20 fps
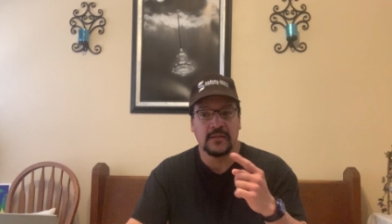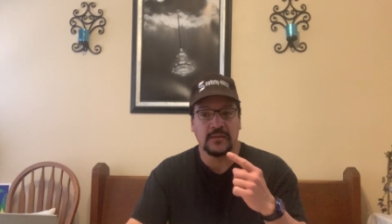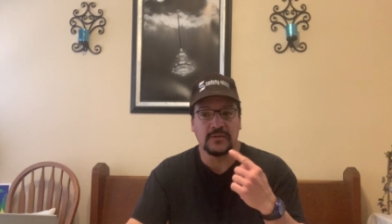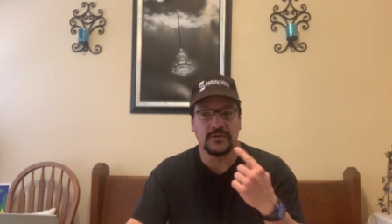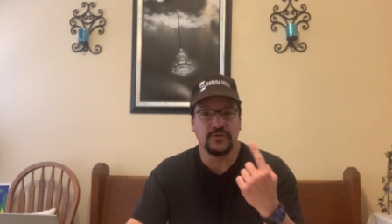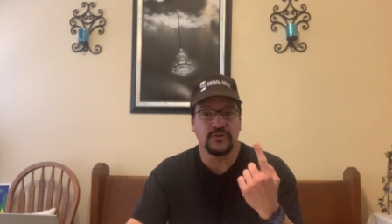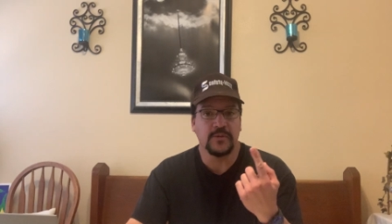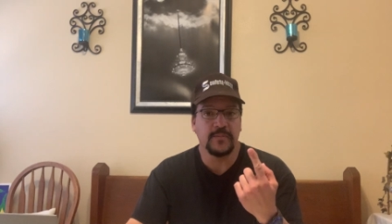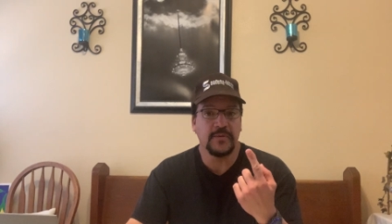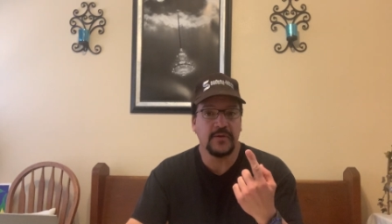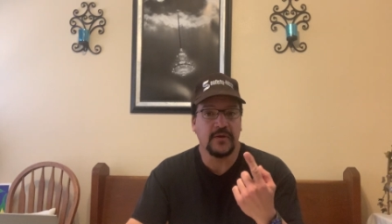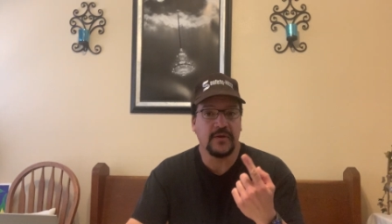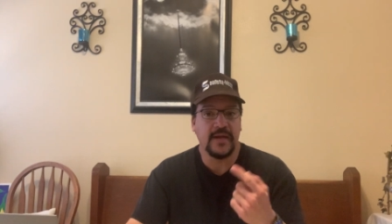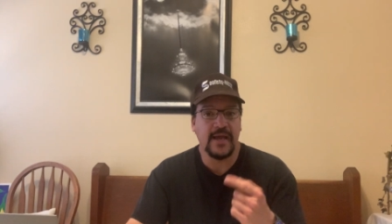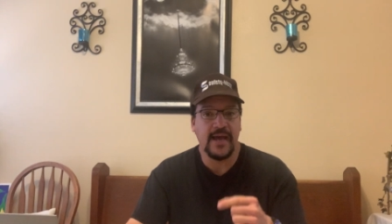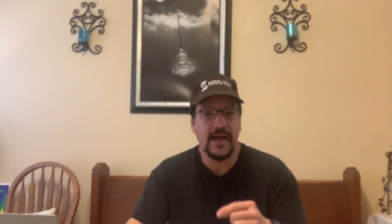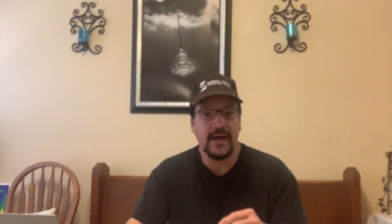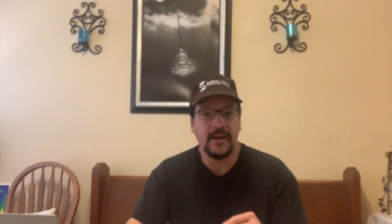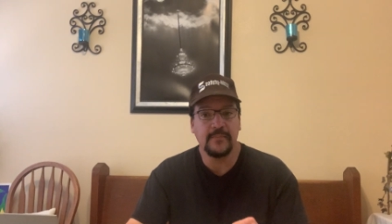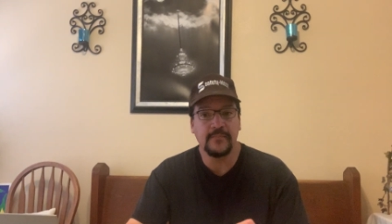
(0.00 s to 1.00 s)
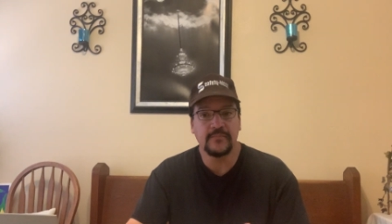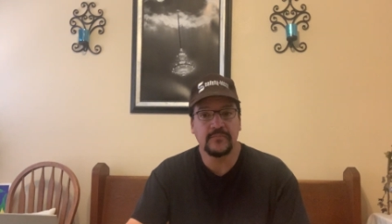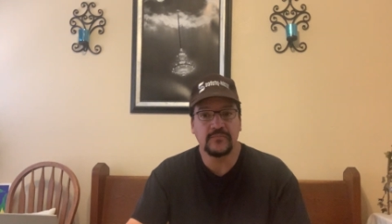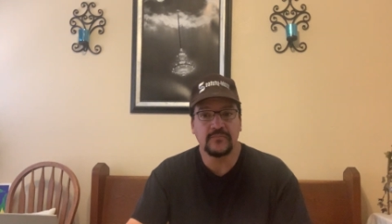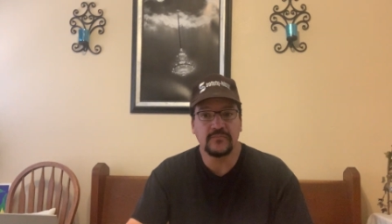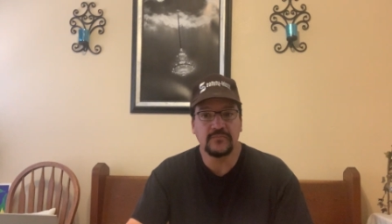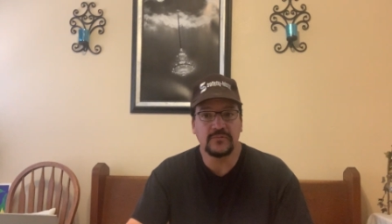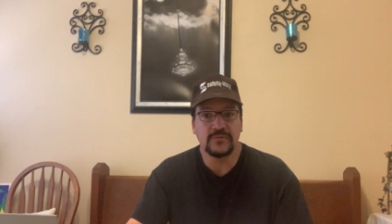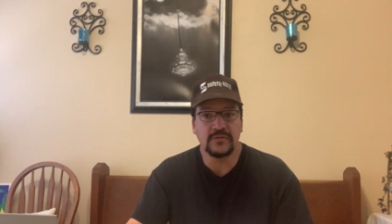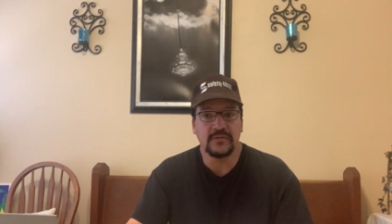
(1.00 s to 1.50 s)
distributor cap
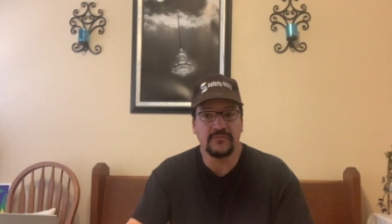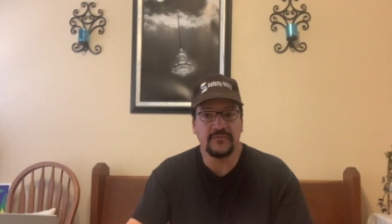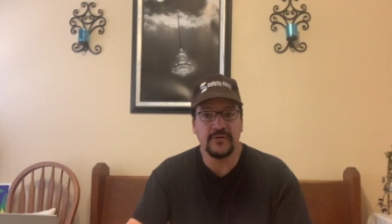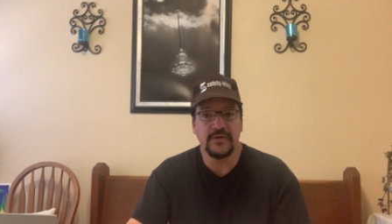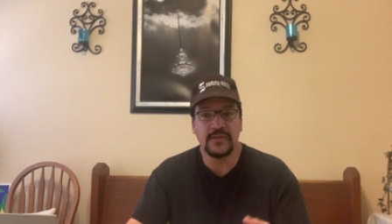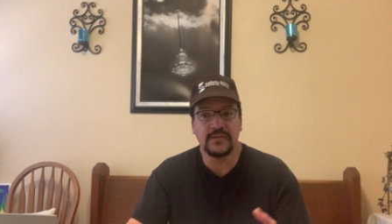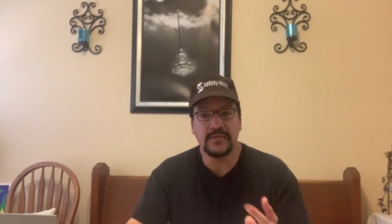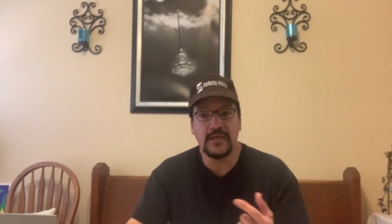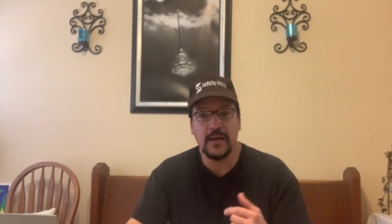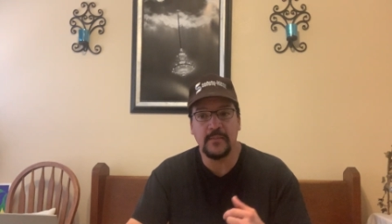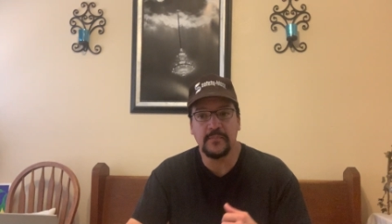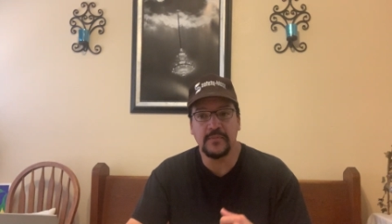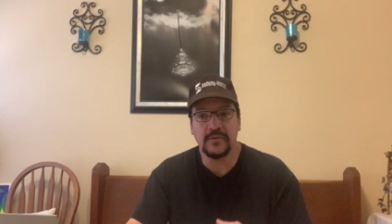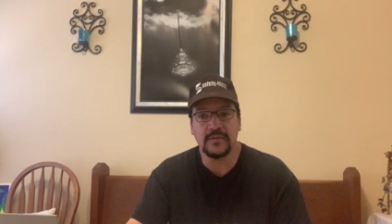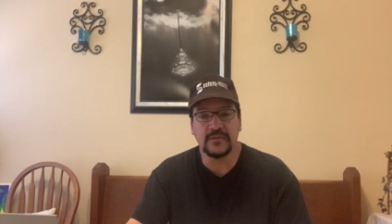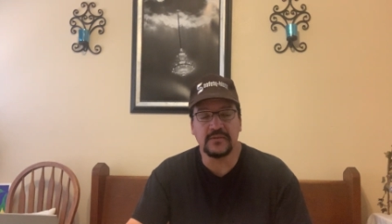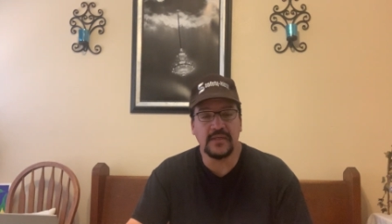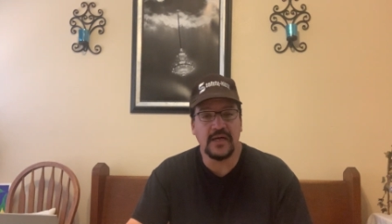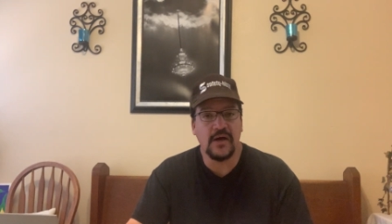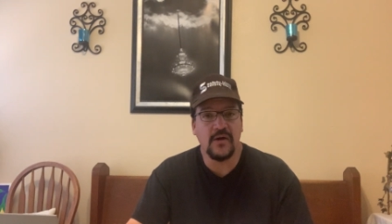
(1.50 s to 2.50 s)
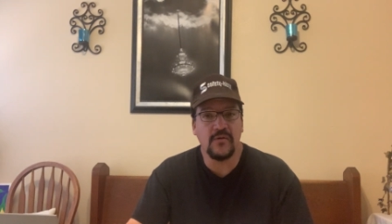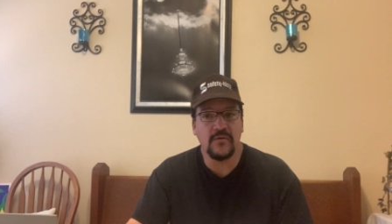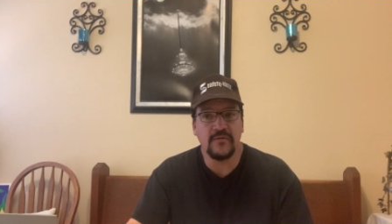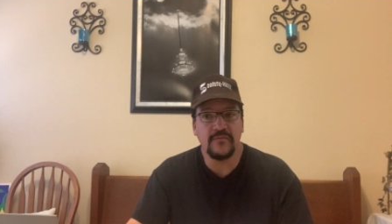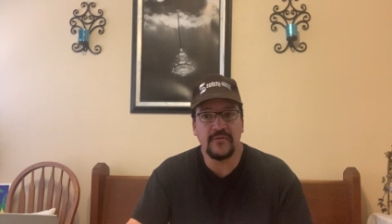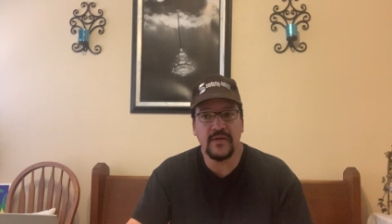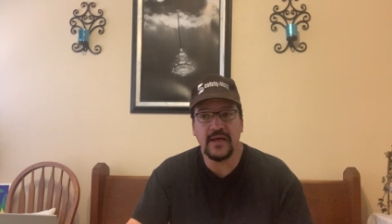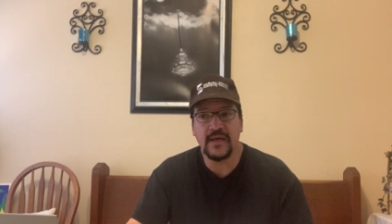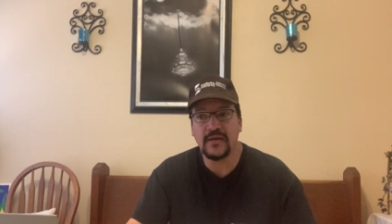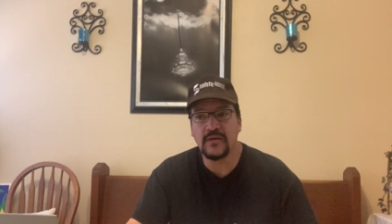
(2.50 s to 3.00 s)
to the very top of the tower of
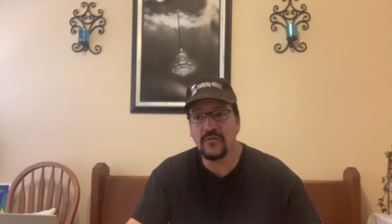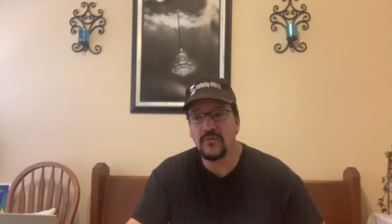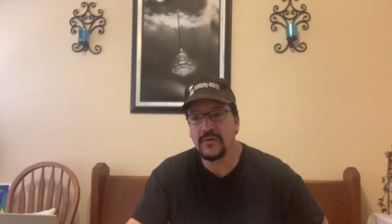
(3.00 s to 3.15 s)
that,